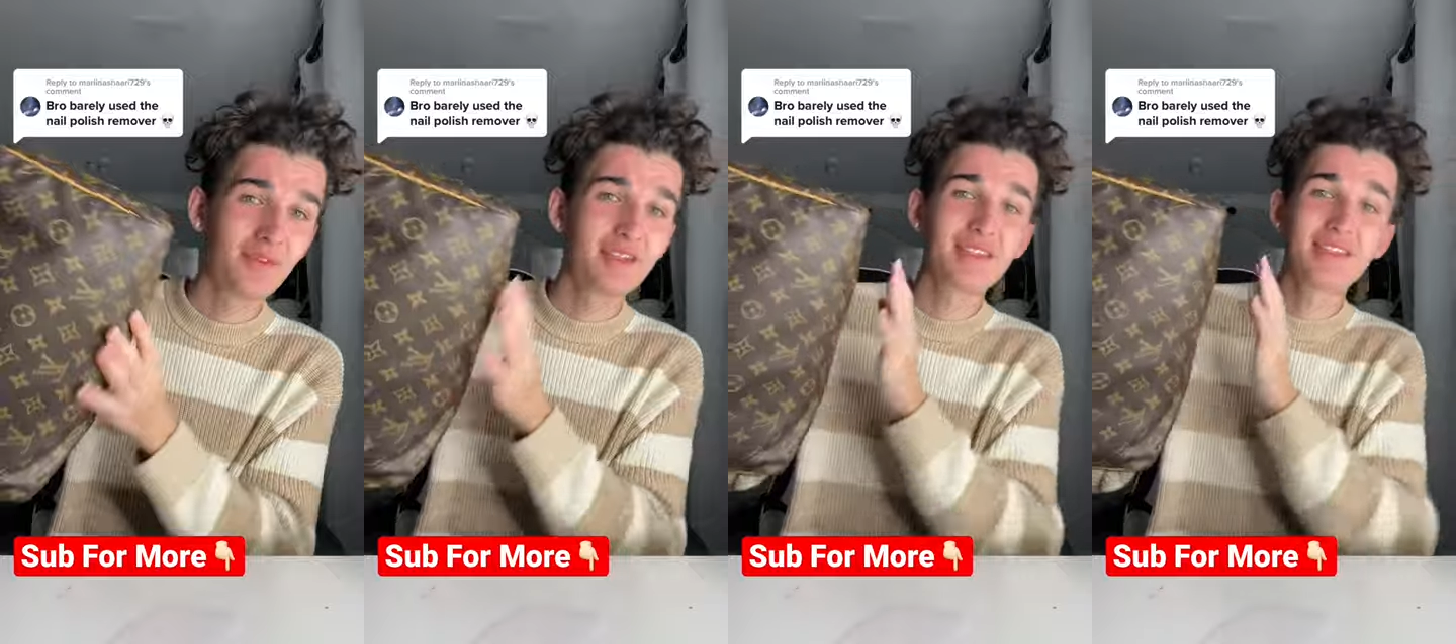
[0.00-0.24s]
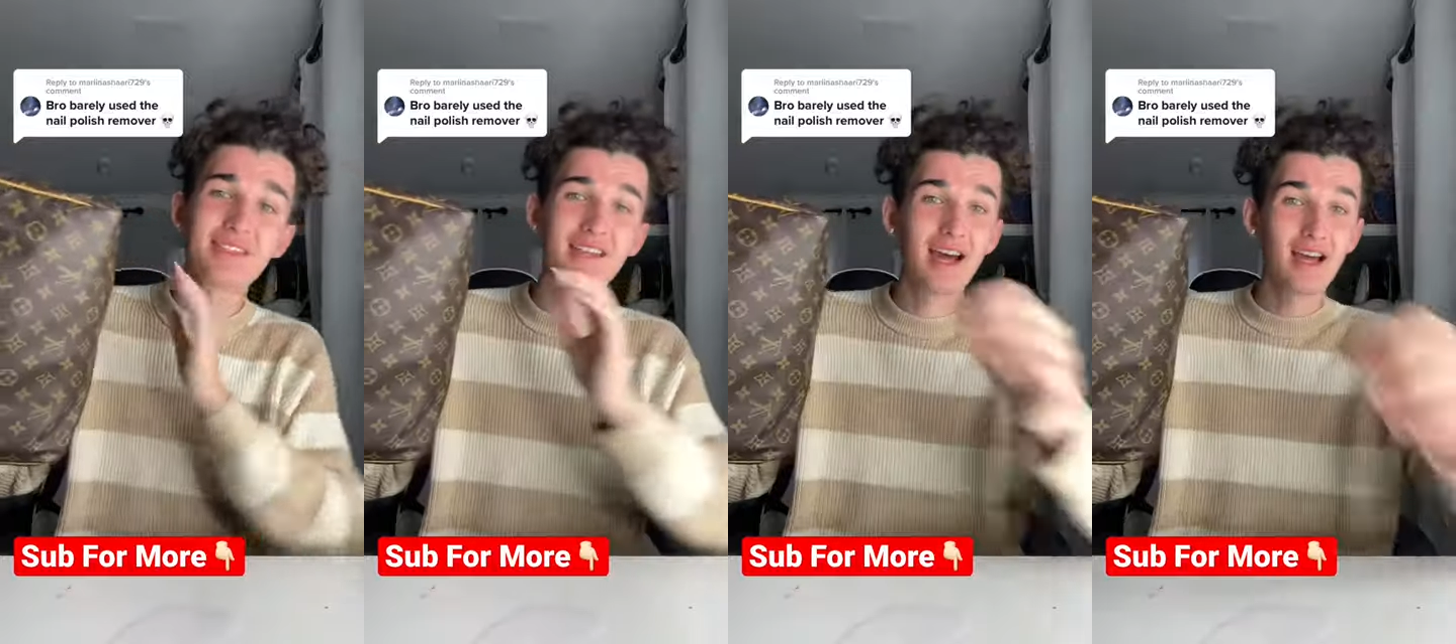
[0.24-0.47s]
This
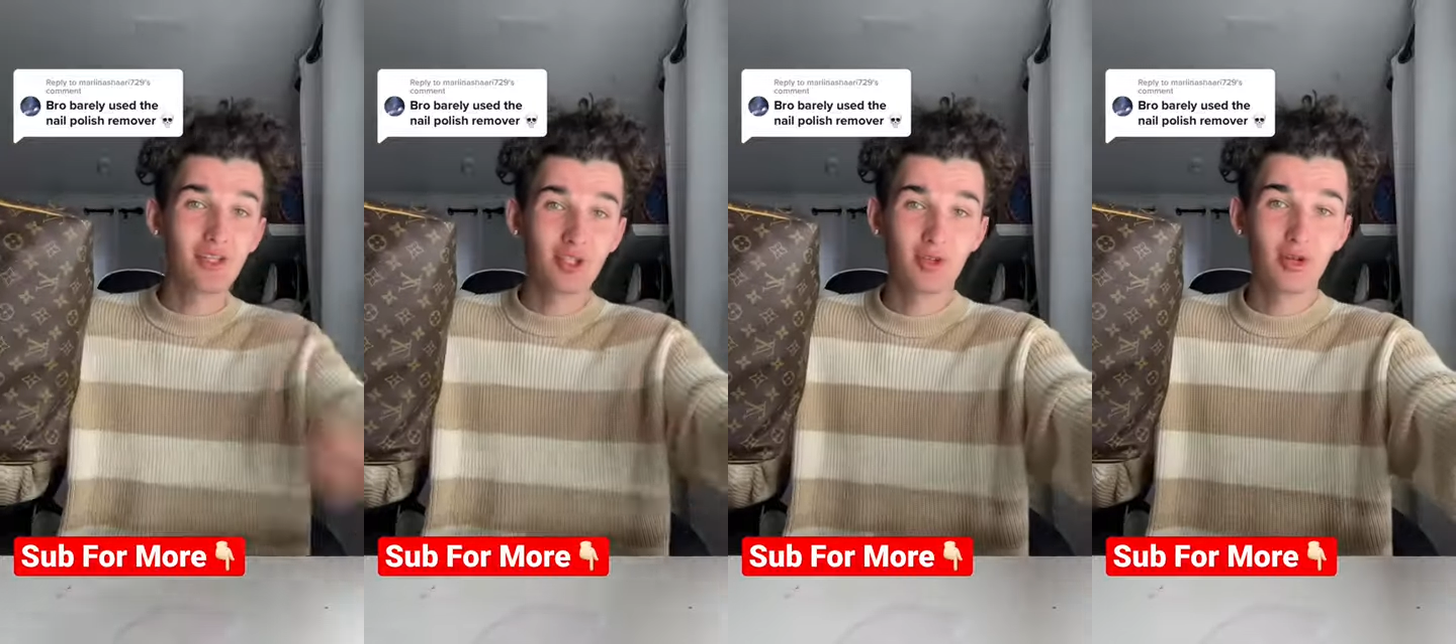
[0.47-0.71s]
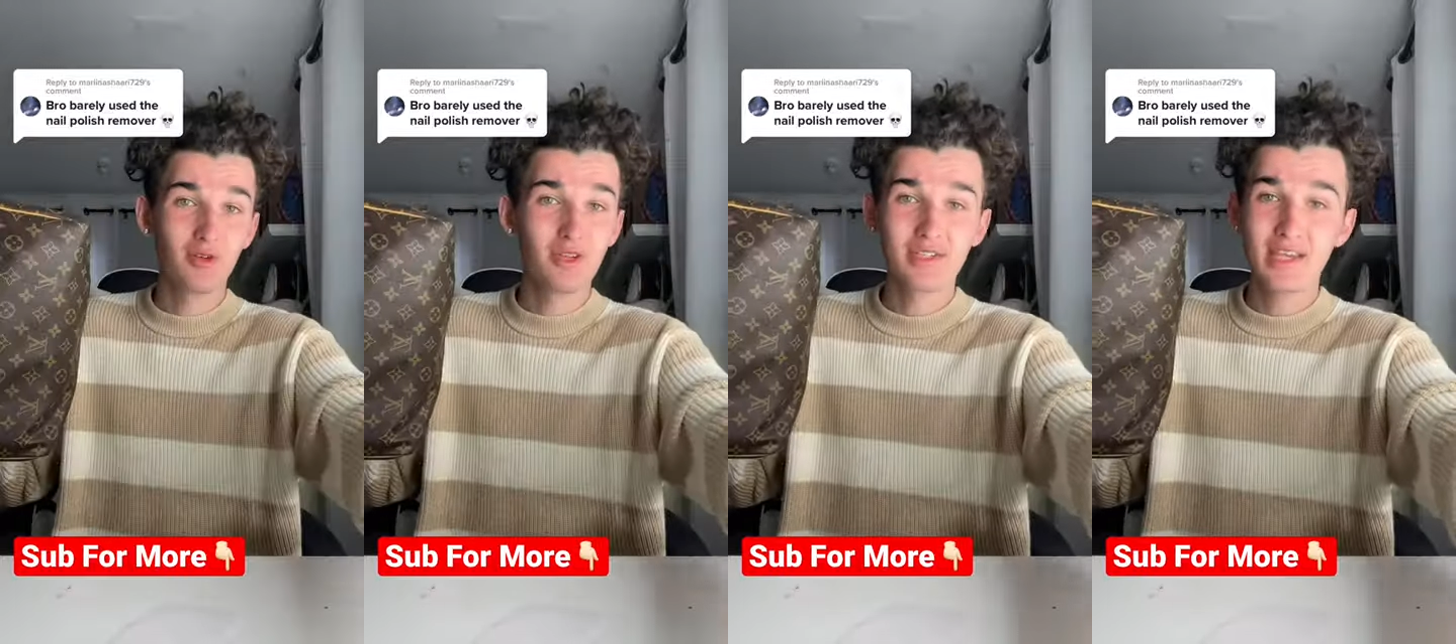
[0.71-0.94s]
is not
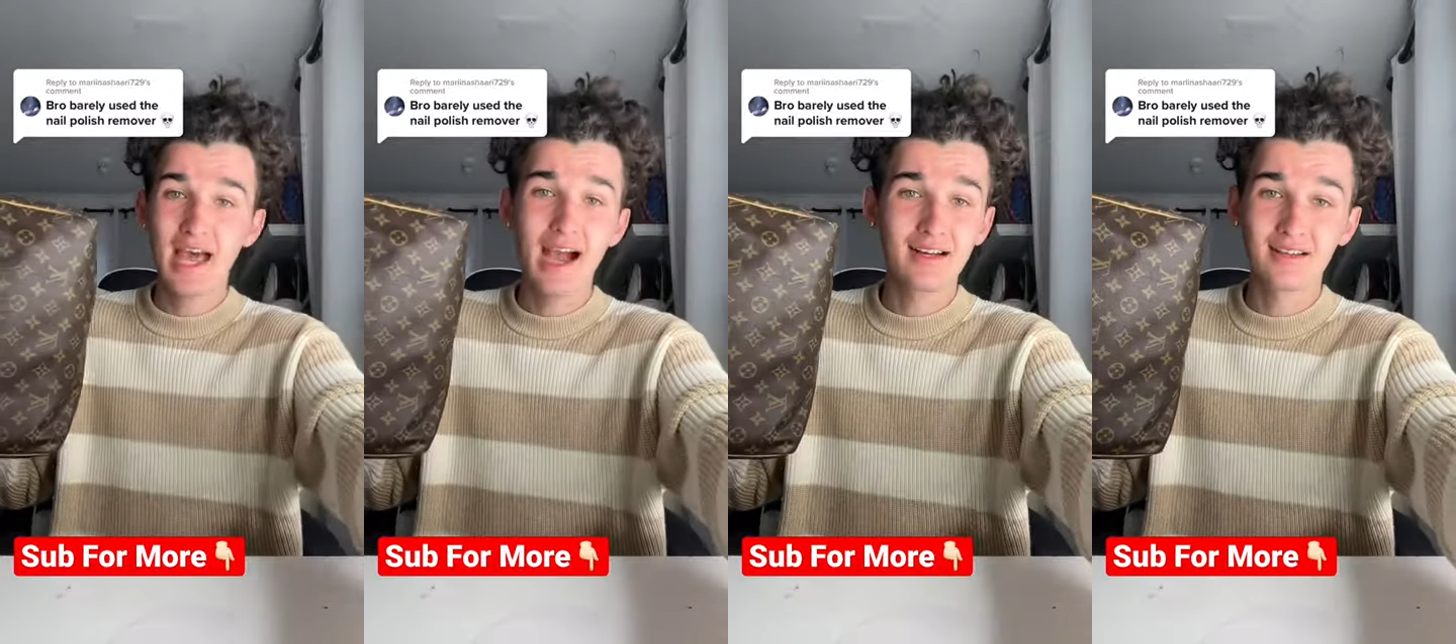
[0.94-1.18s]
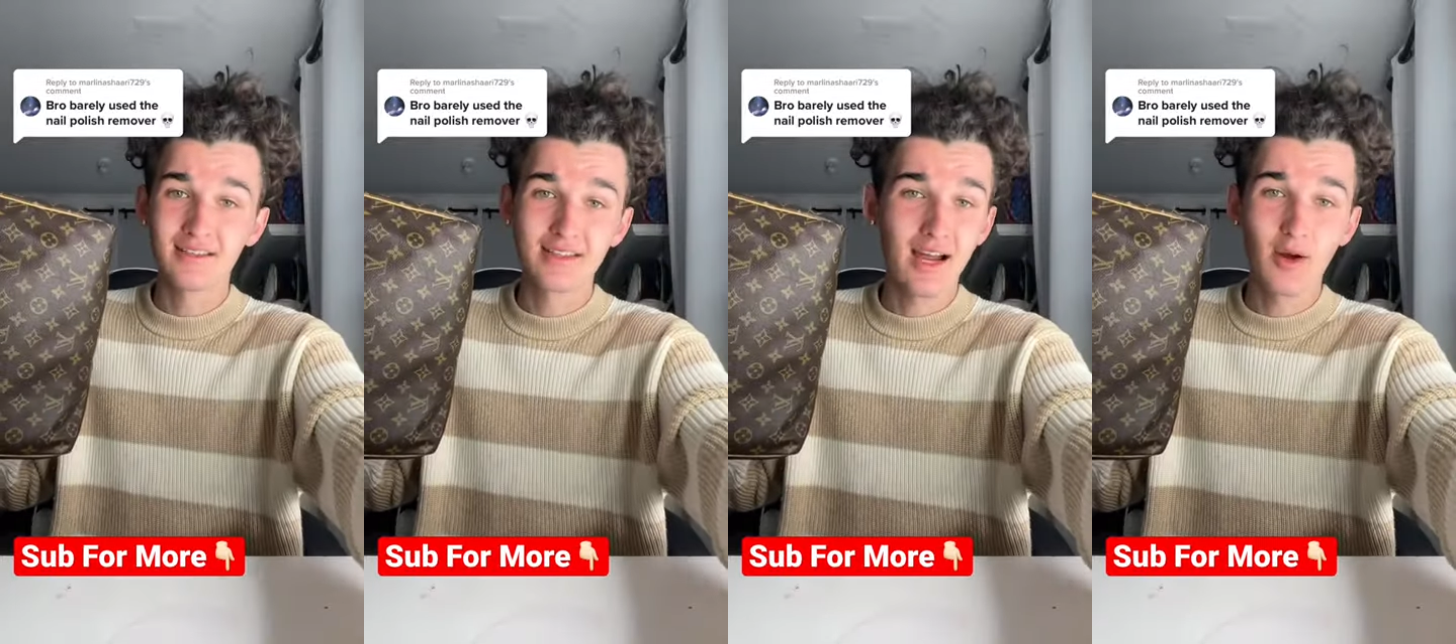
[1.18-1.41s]
true. This
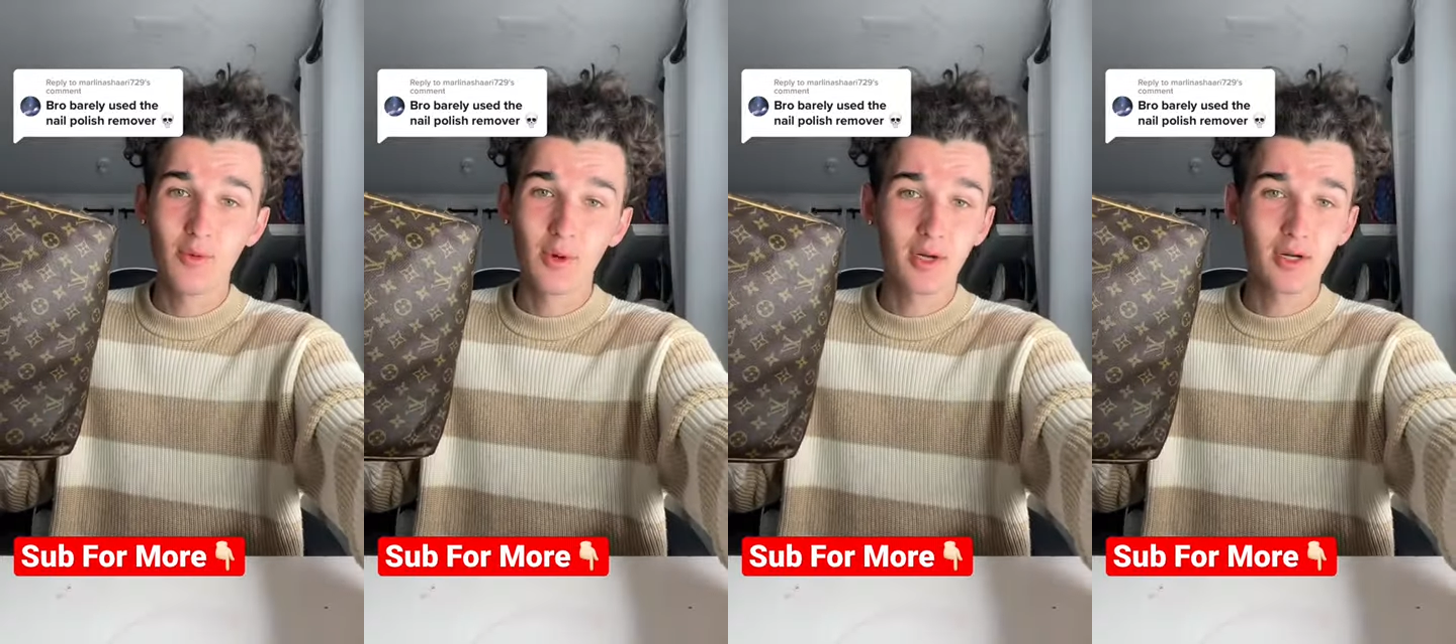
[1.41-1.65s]
hack does not work.